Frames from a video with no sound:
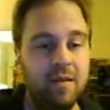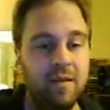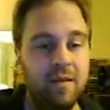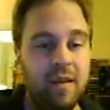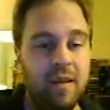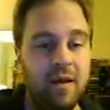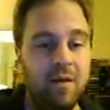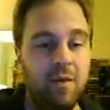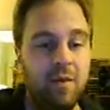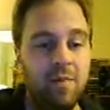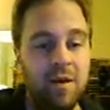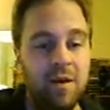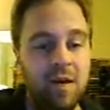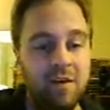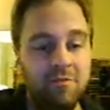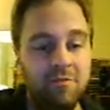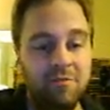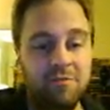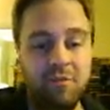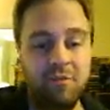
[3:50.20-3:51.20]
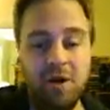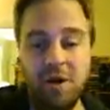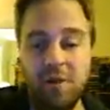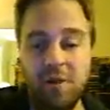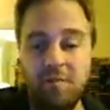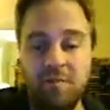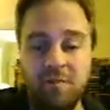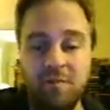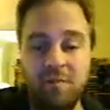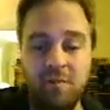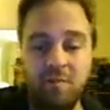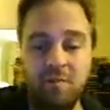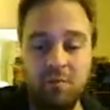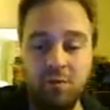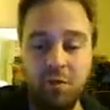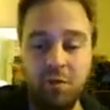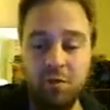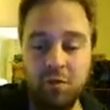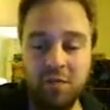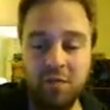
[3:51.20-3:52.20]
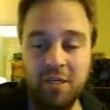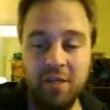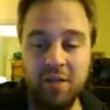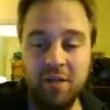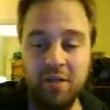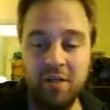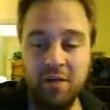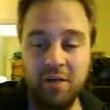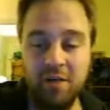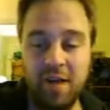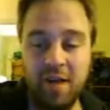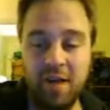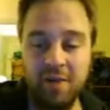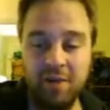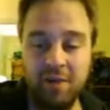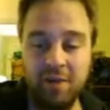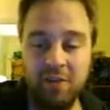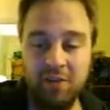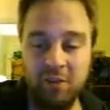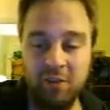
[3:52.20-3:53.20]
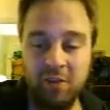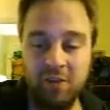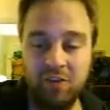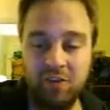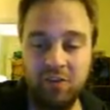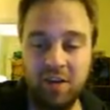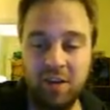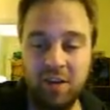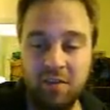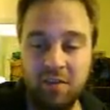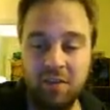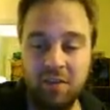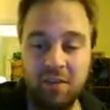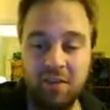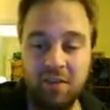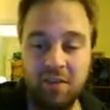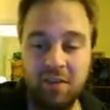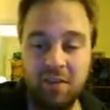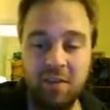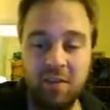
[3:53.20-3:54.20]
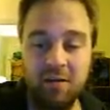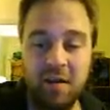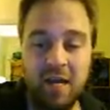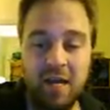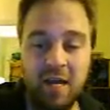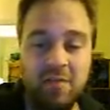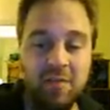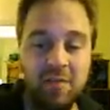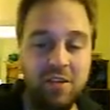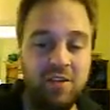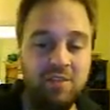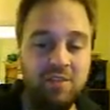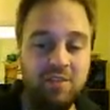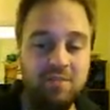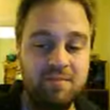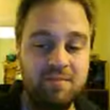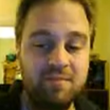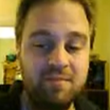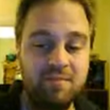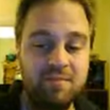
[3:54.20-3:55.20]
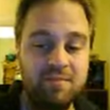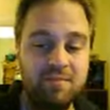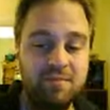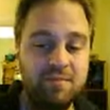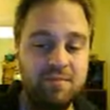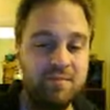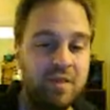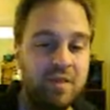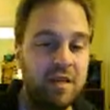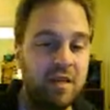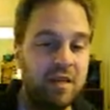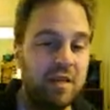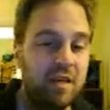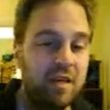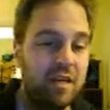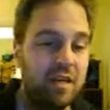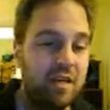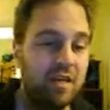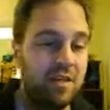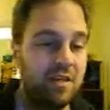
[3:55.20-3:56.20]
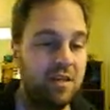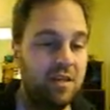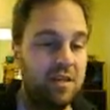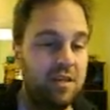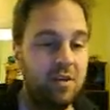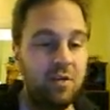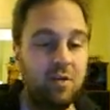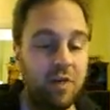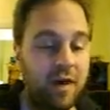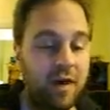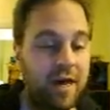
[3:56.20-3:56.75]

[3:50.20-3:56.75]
Now, apart from brutal killing your enemies, or stealth killing your enemies, you